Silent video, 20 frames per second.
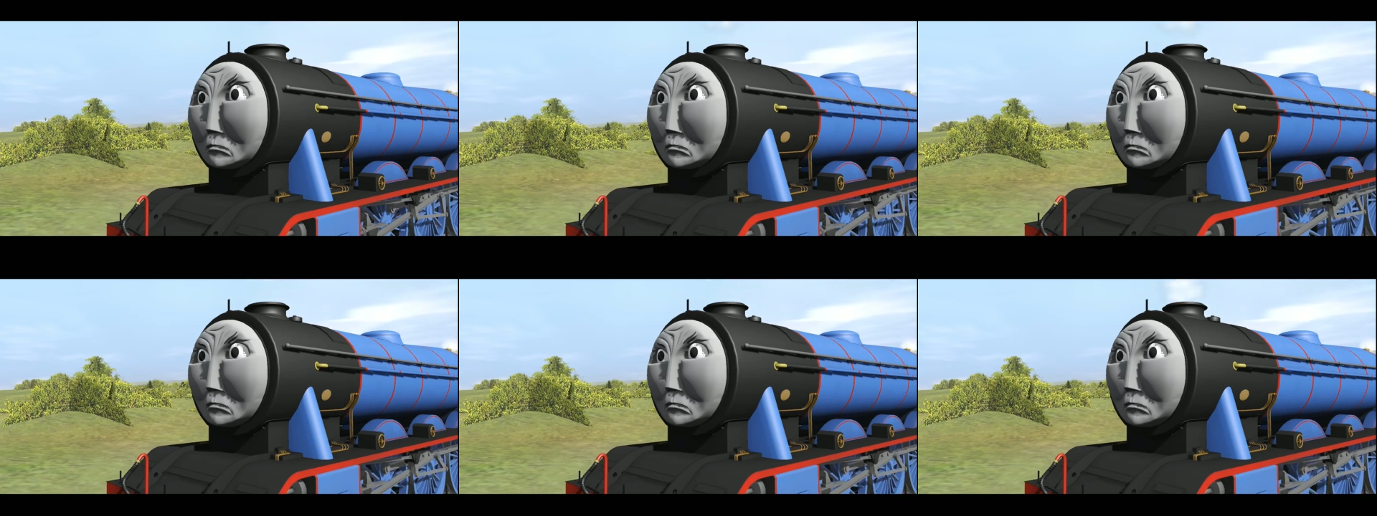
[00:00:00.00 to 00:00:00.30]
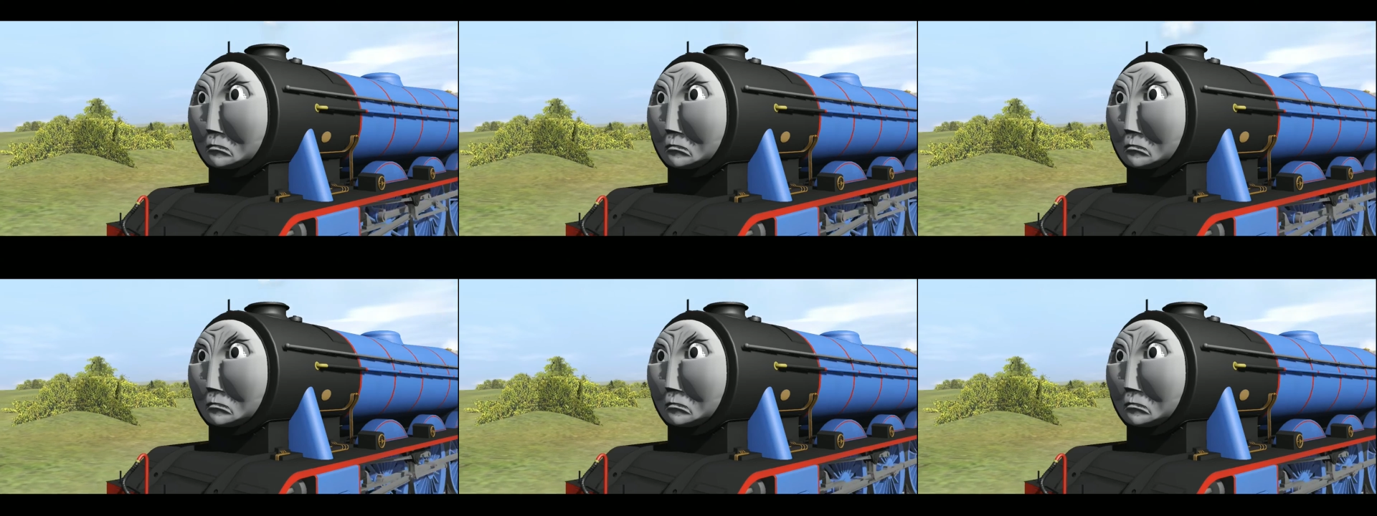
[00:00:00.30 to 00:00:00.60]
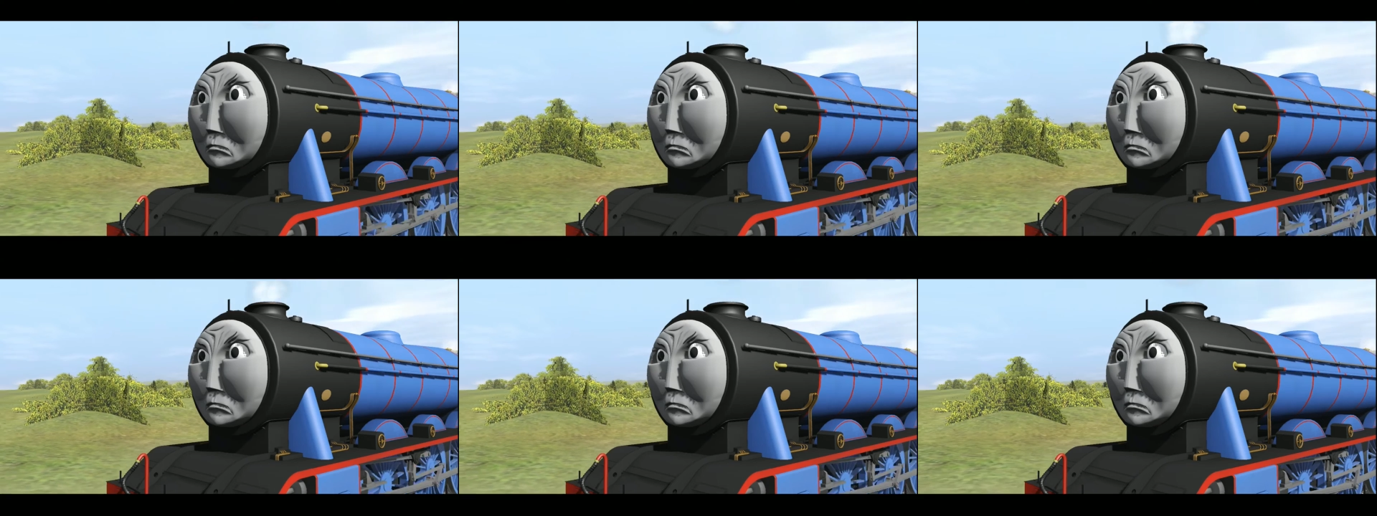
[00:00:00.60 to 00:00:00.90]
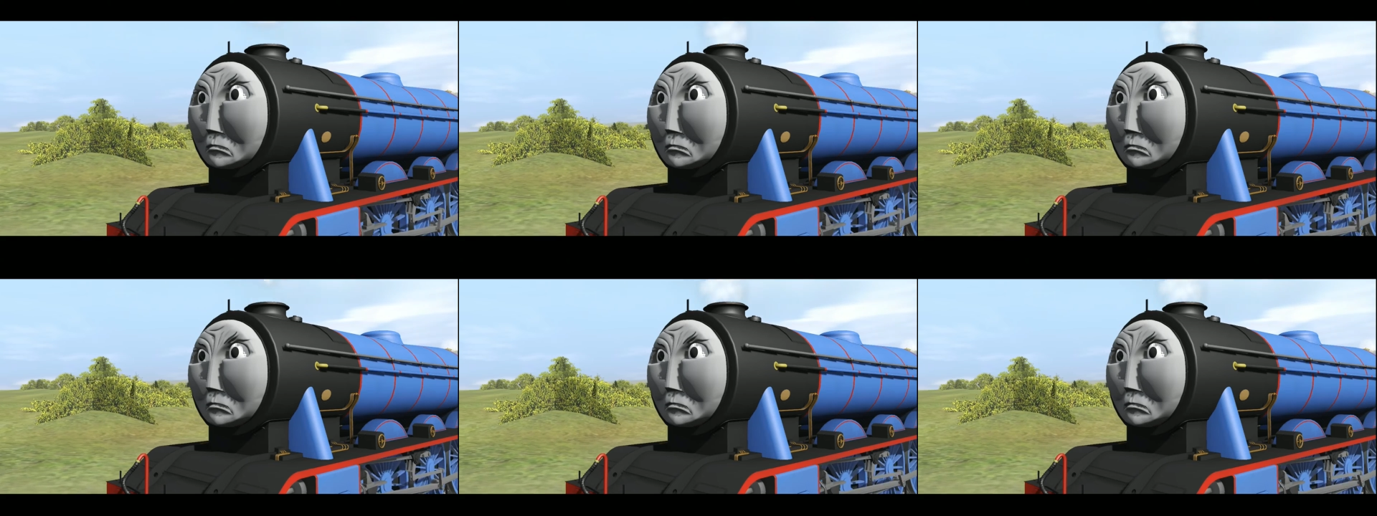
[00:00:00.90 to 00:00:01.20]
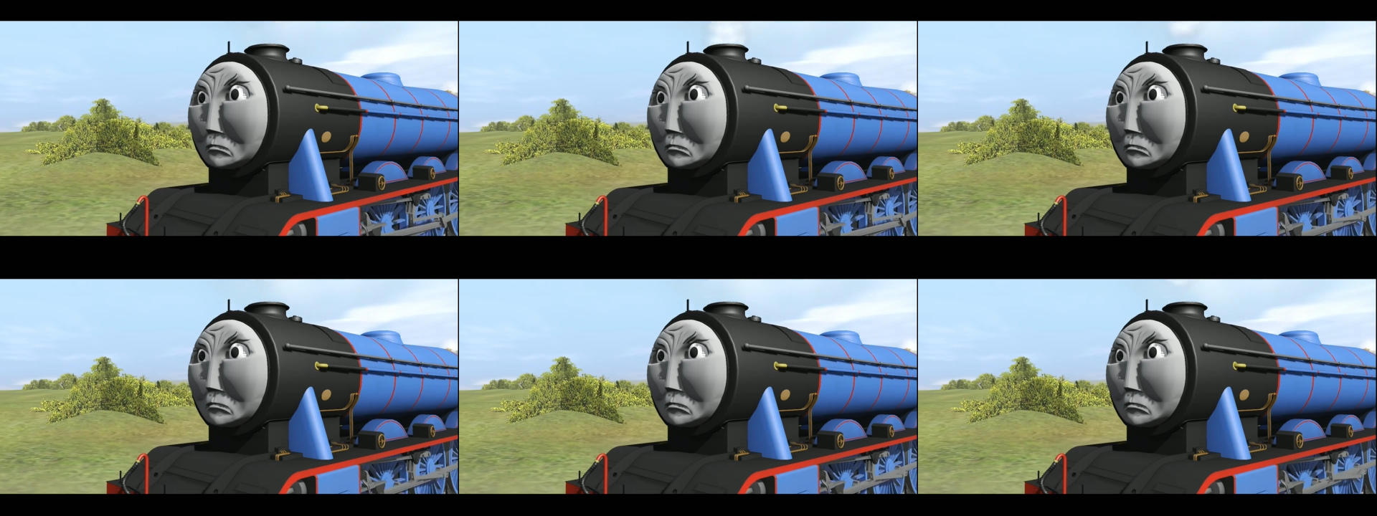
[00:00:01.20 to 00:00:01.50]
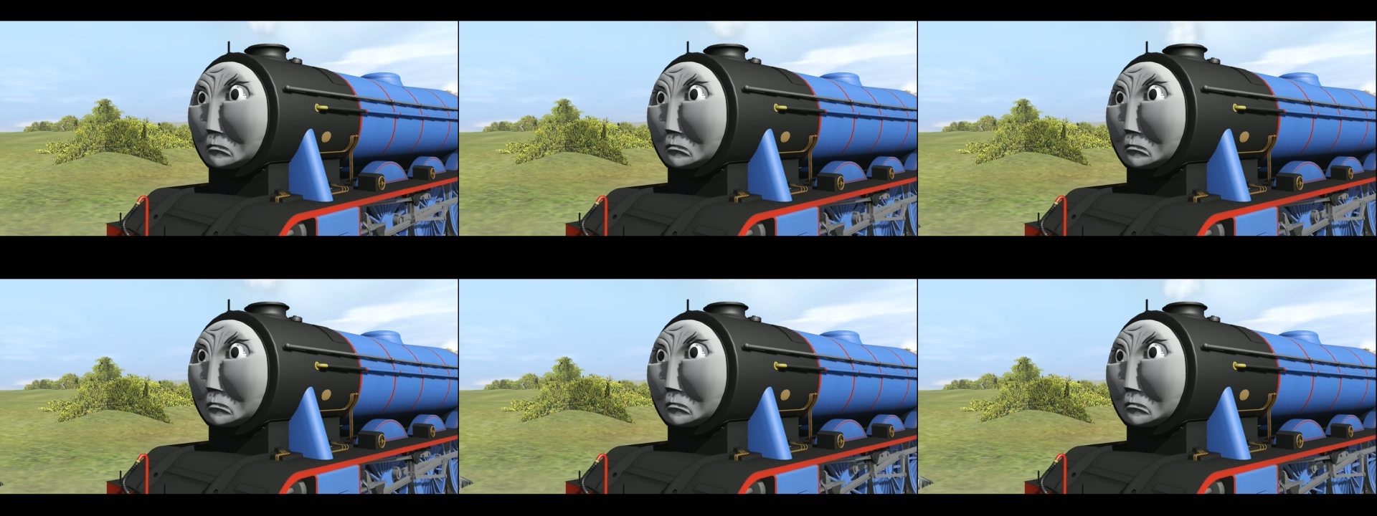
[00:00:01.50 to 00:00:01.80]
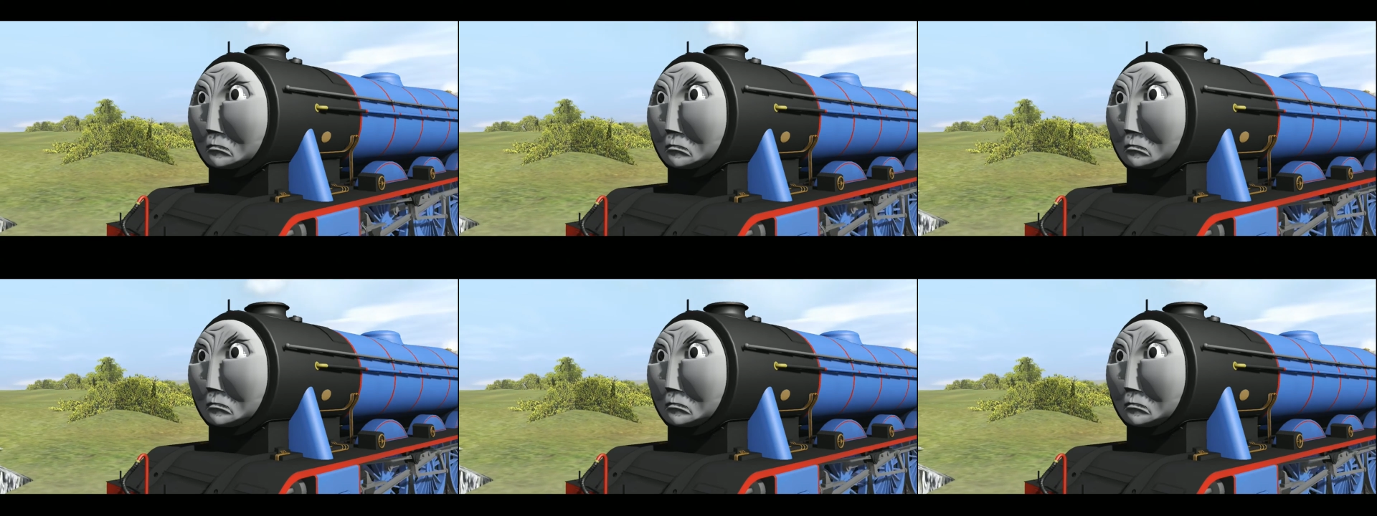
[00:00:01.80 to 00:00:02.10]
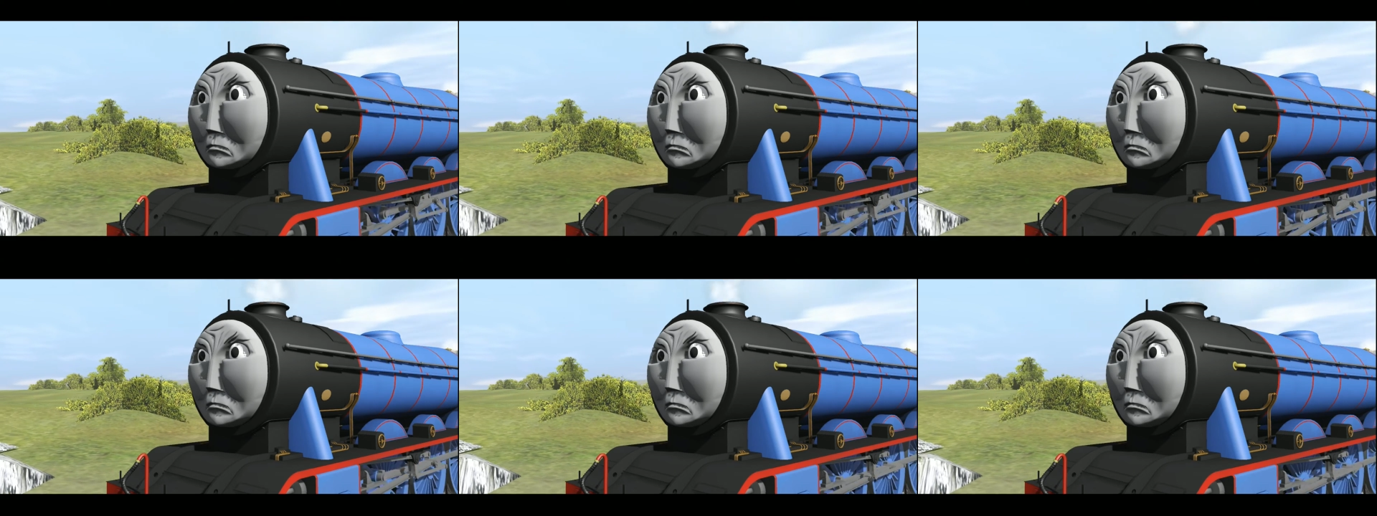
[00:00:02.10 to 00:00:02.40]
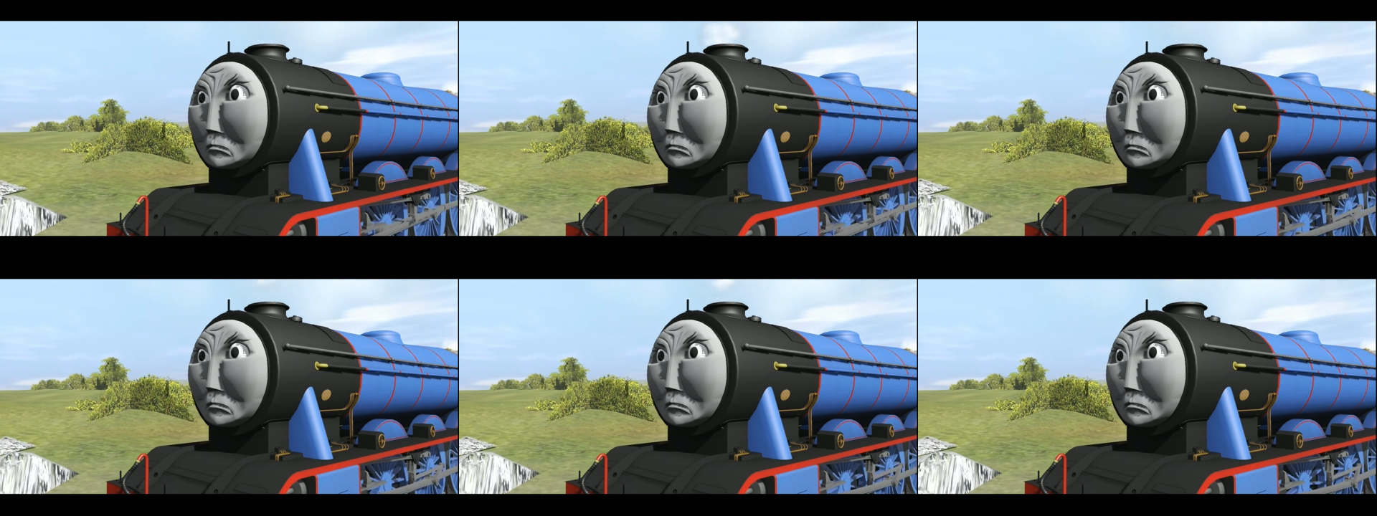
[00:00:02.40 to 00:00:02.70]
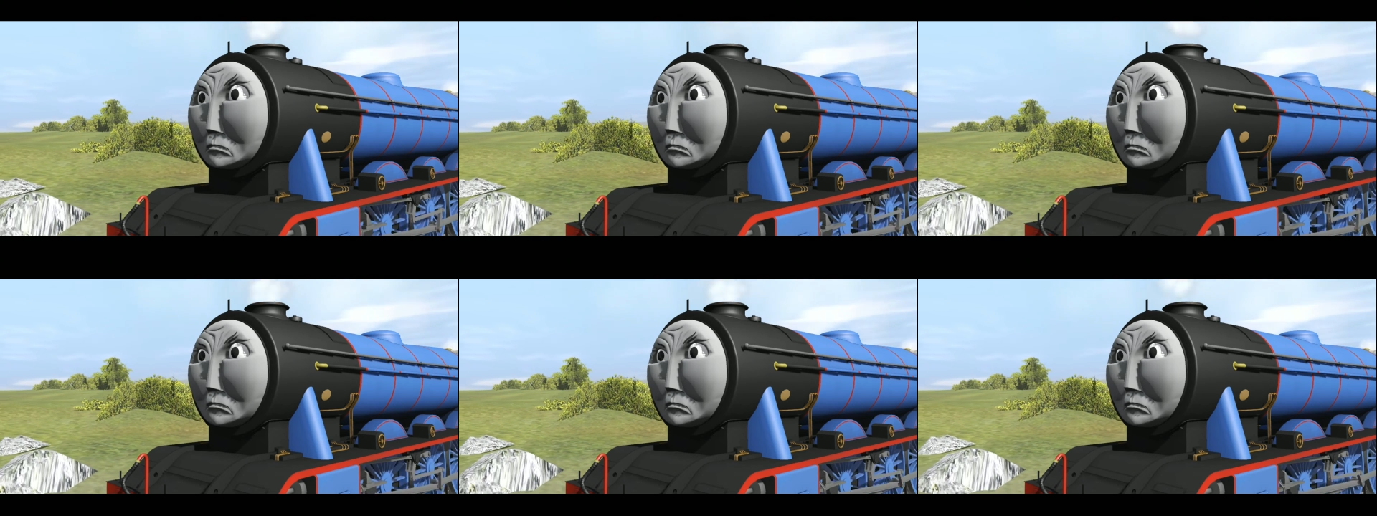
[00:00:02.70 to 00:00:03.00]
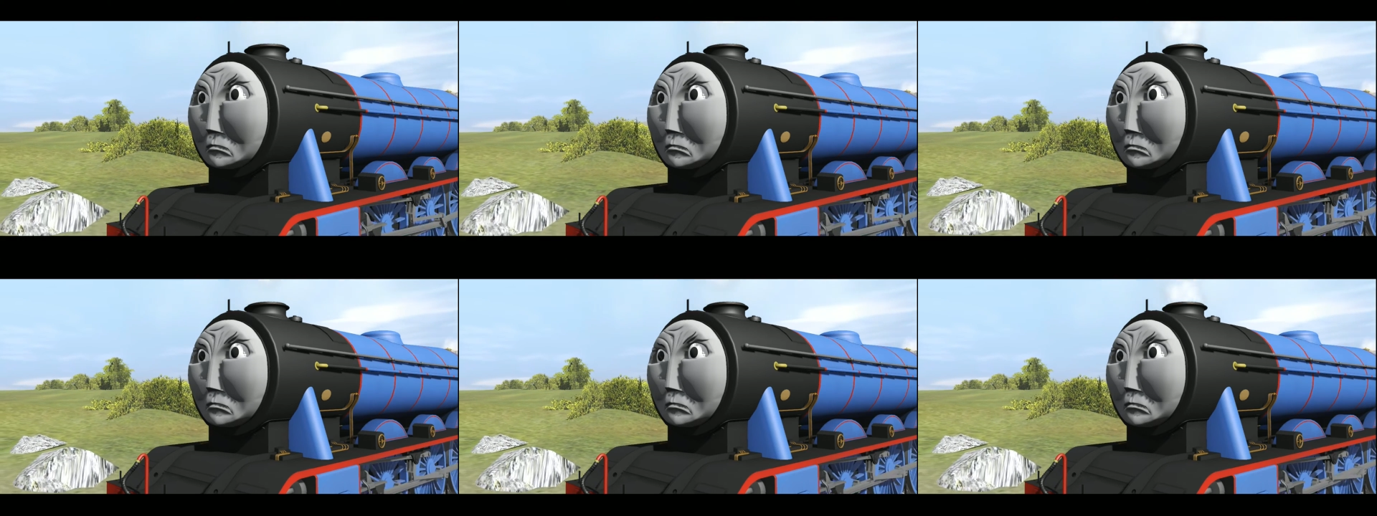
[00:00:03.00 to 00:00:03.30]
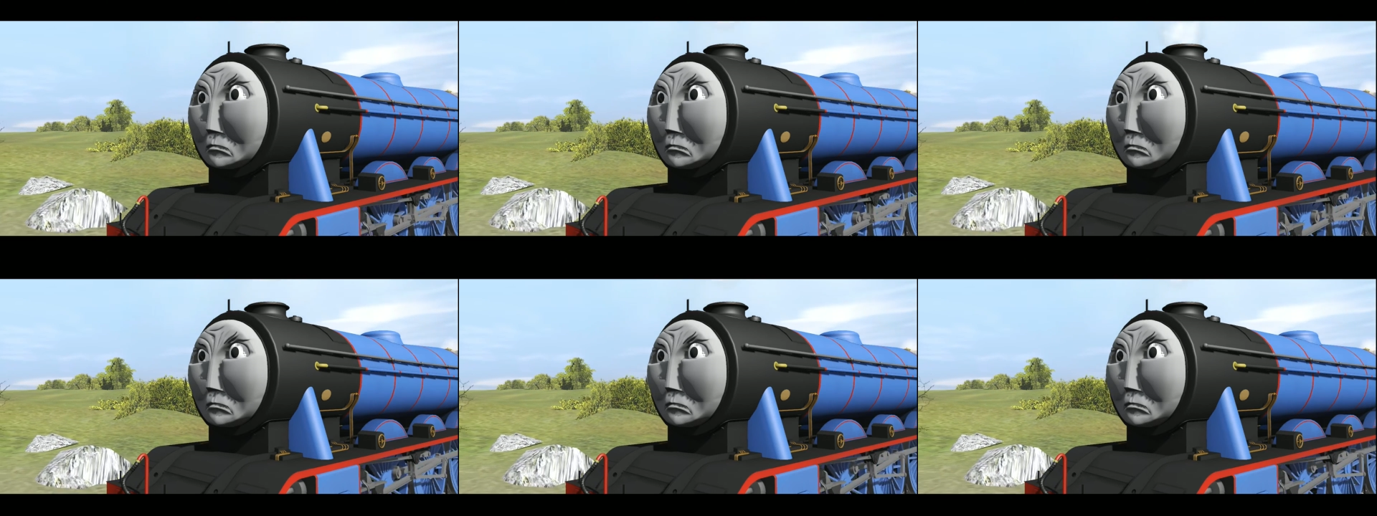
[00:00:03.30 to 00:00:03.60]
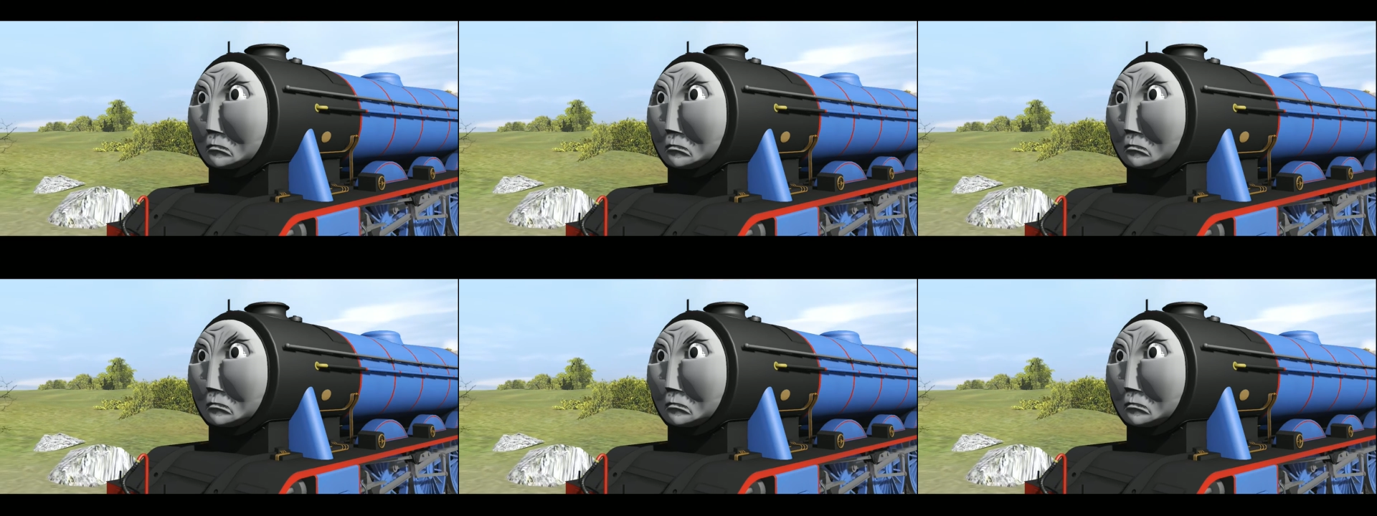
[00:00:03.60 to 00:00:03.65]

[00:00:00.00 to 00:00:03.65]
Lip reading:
Nobody's mouth can be seen.